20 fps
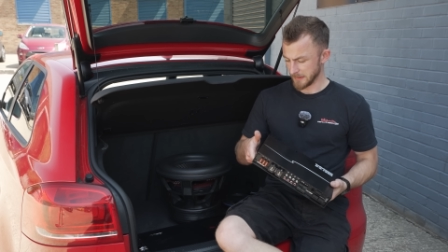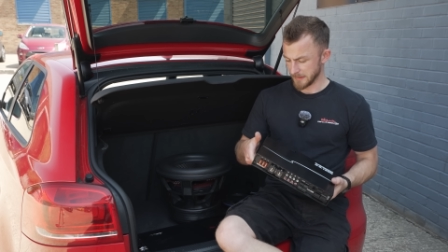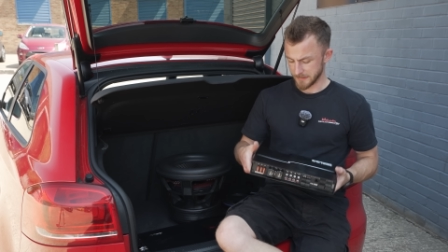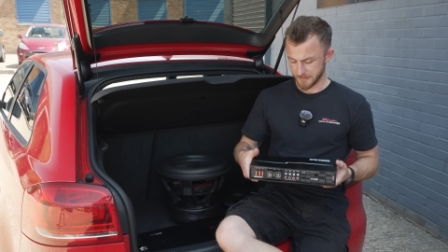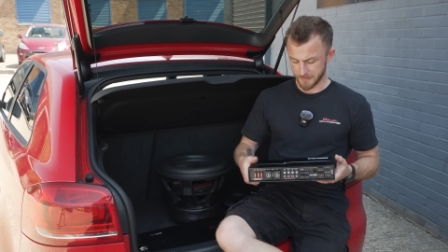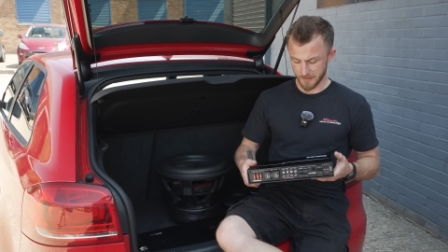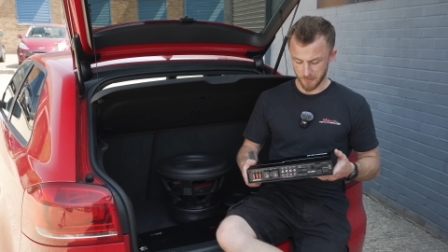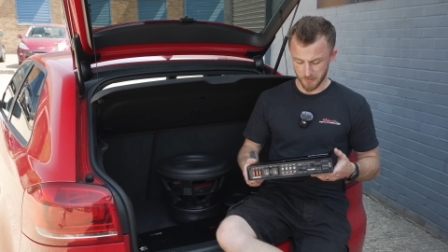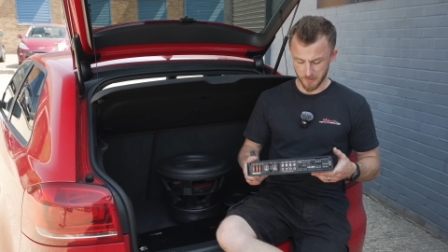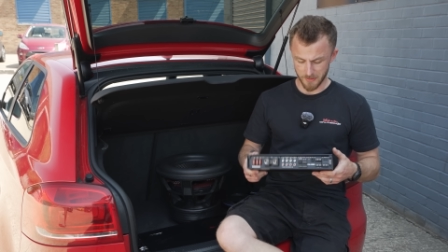
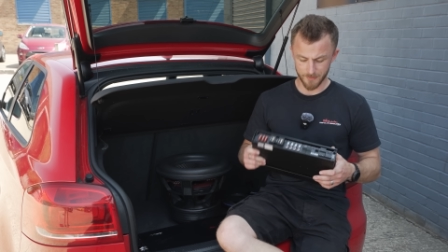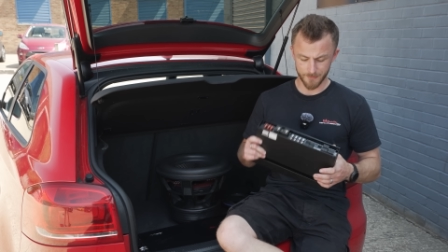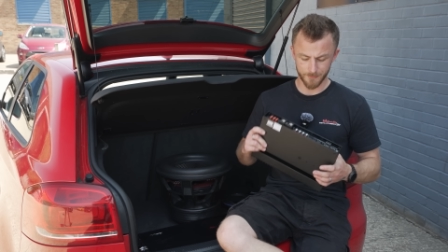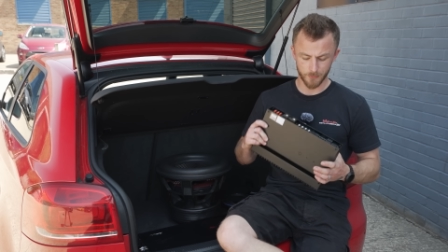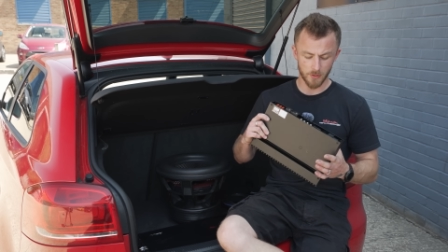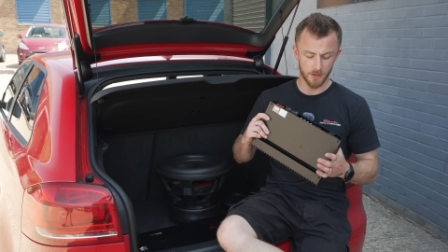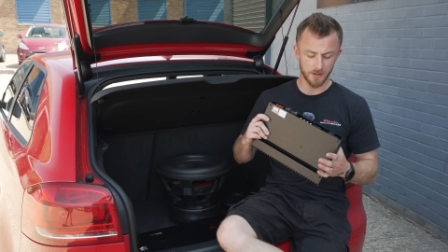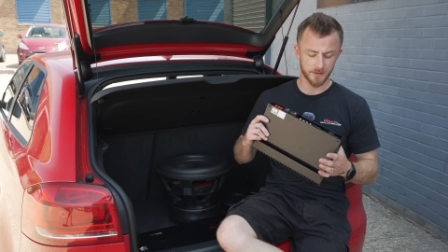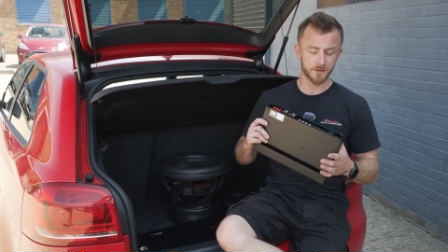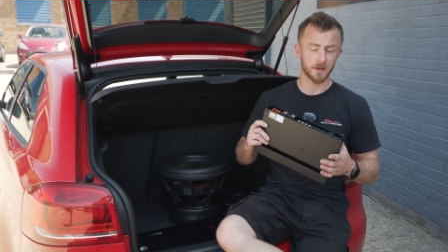So
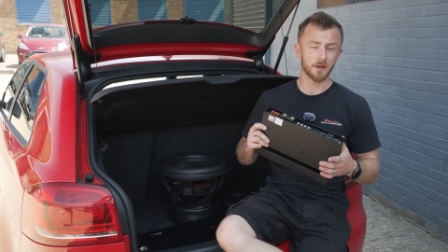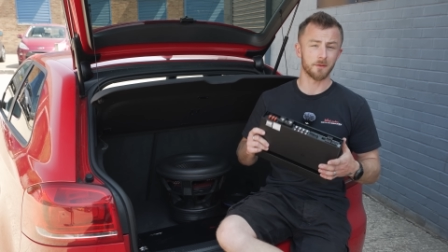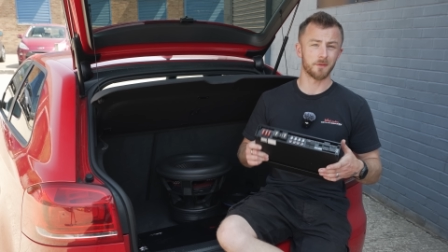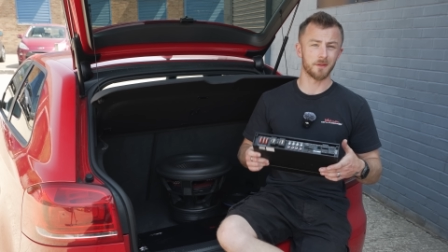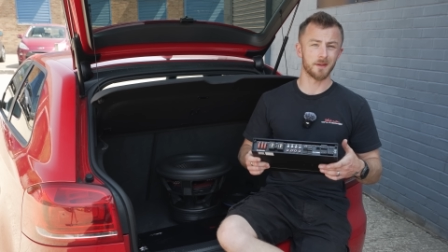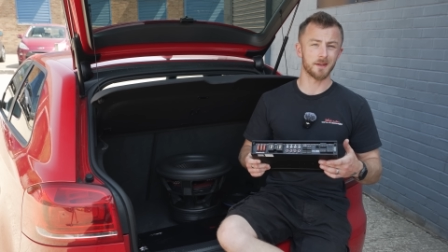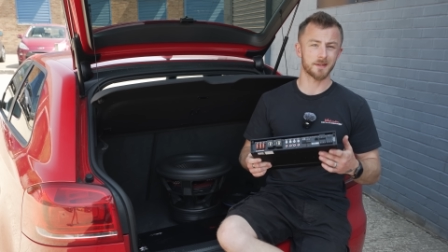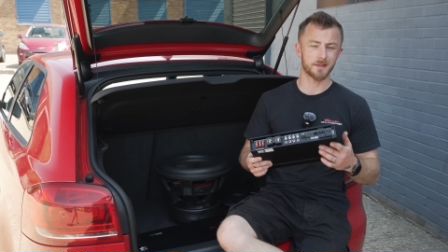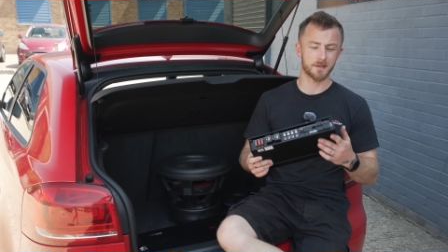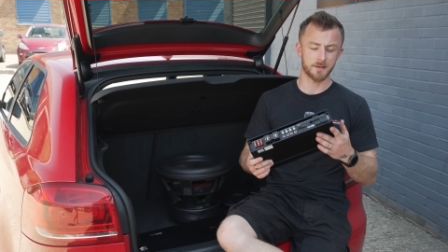quite excited for
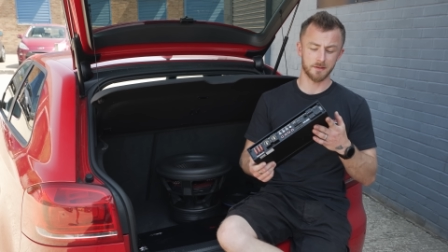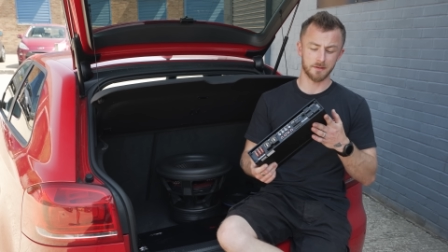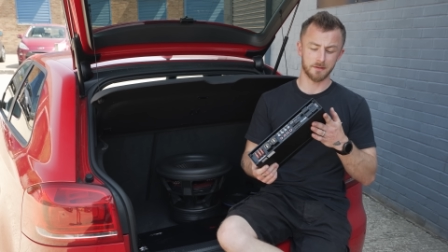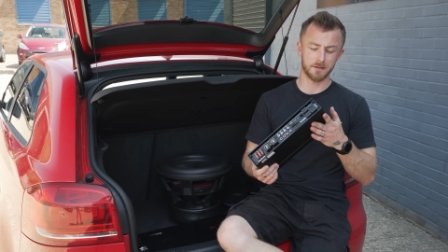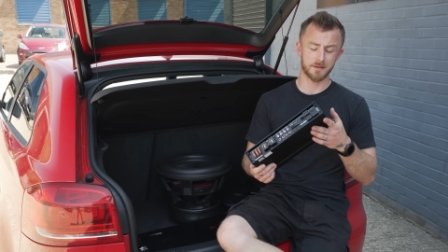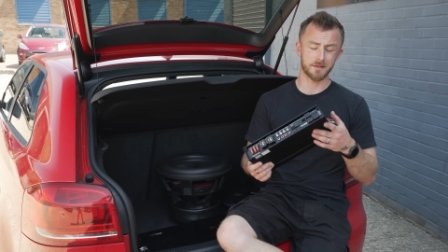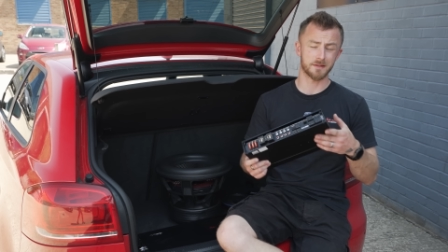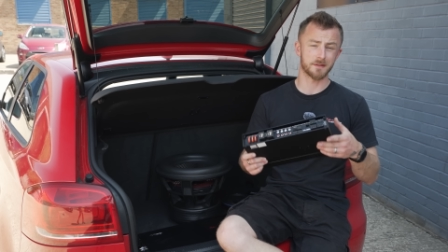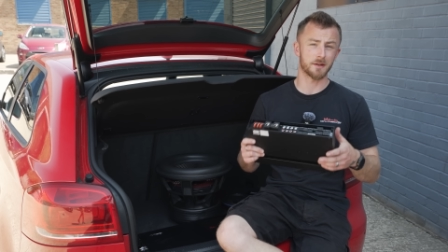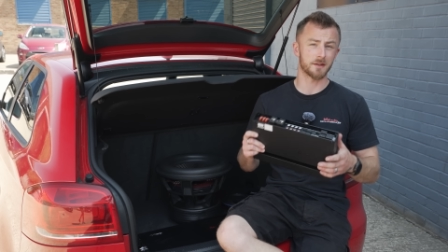this.
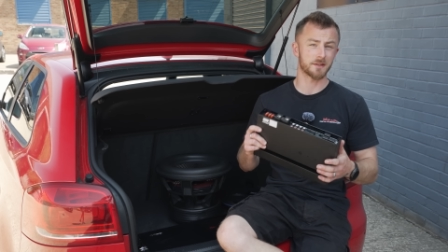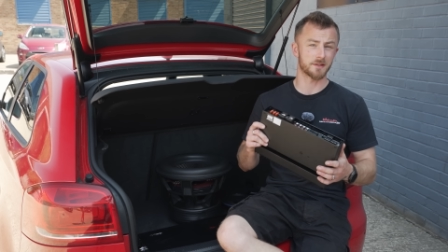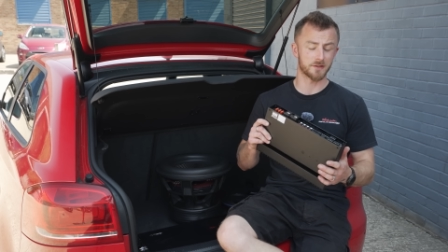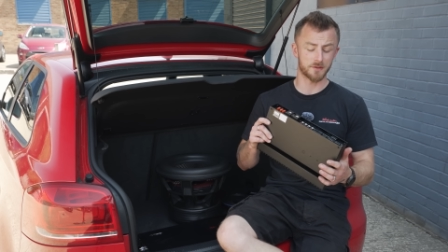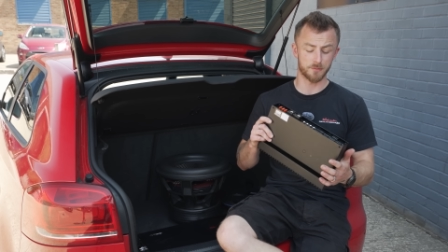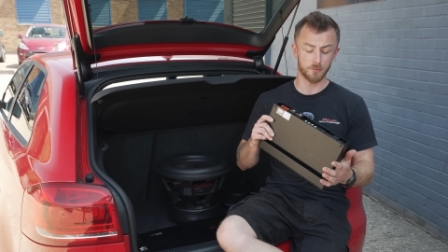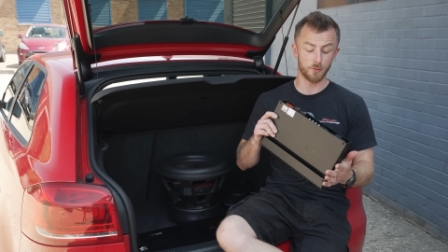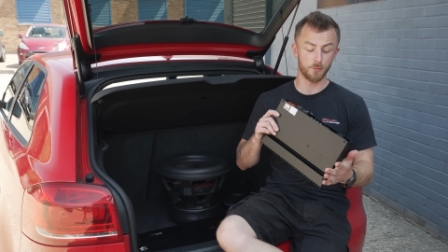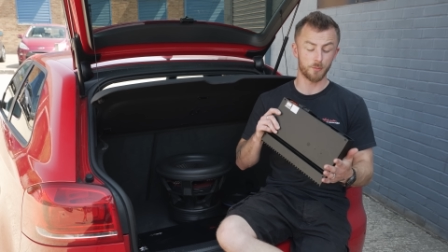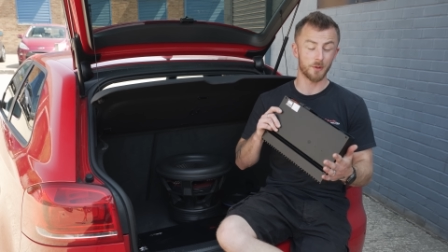This is nice and
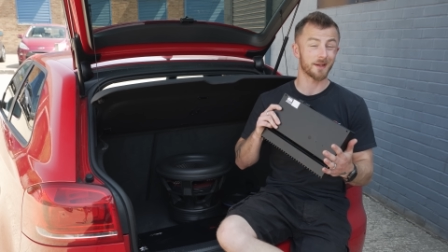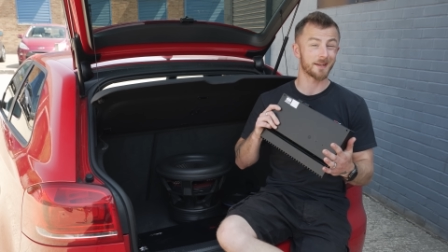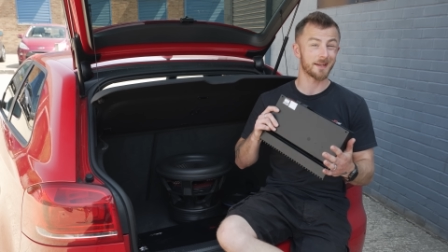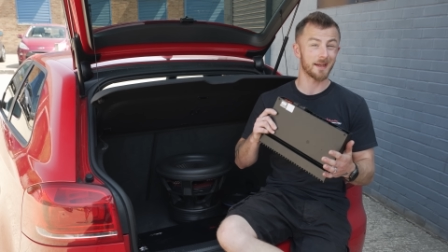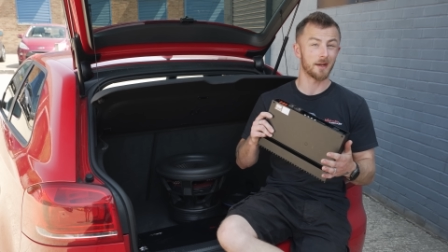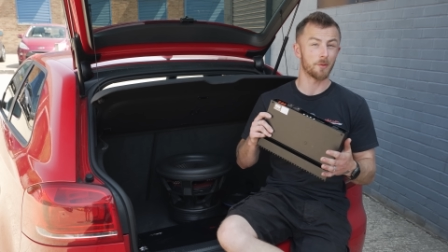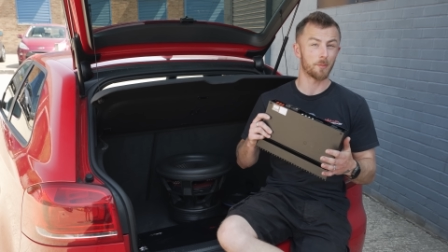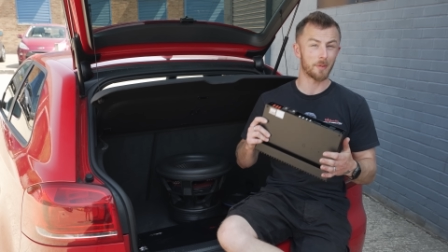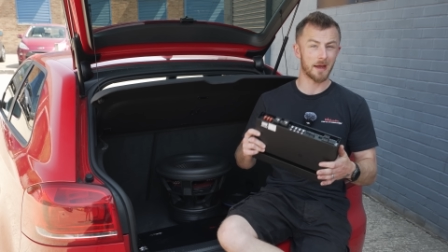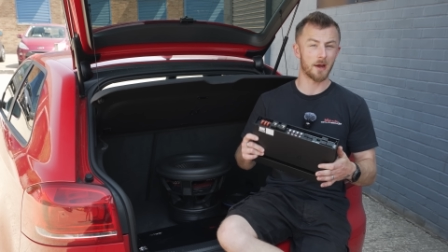small, but
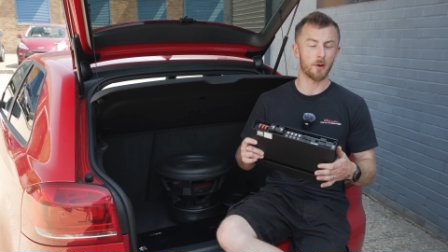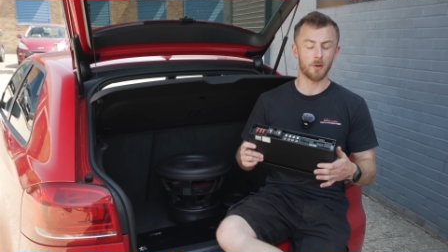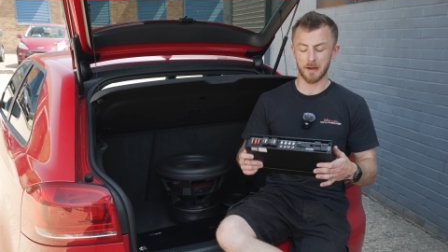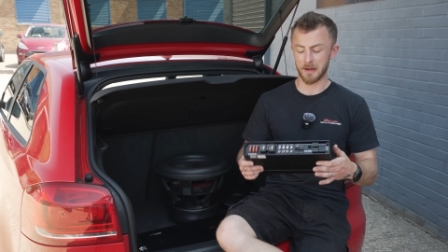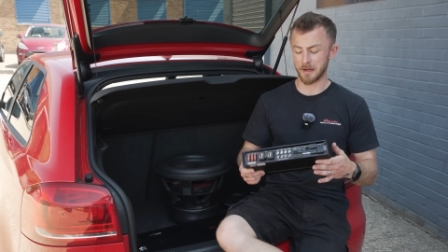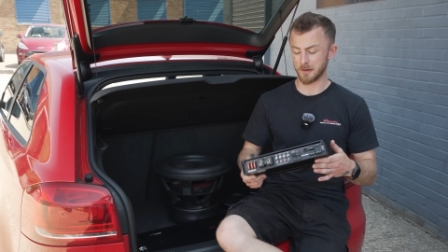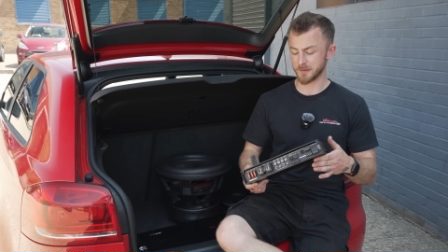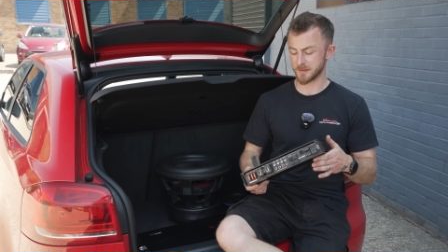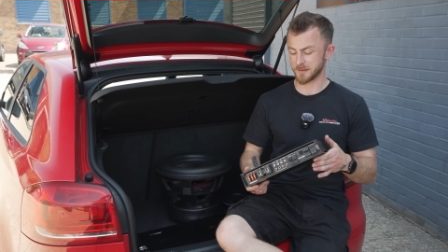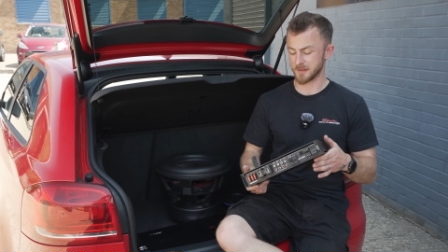again, a
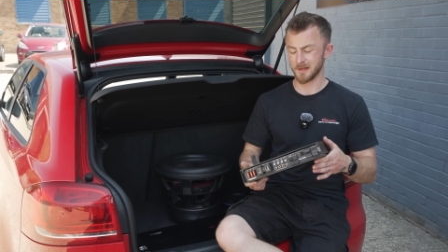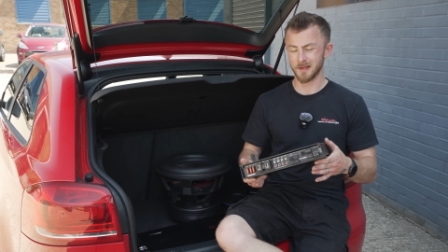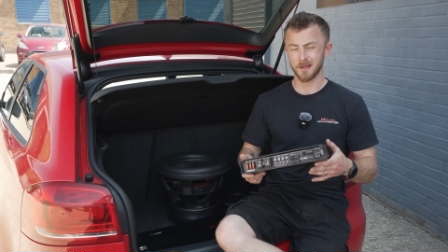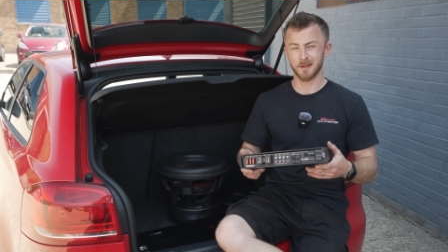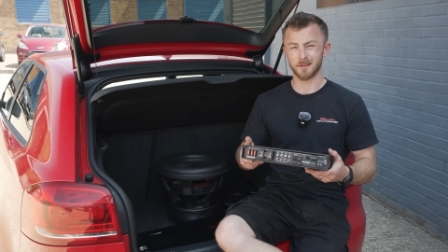powerhouse.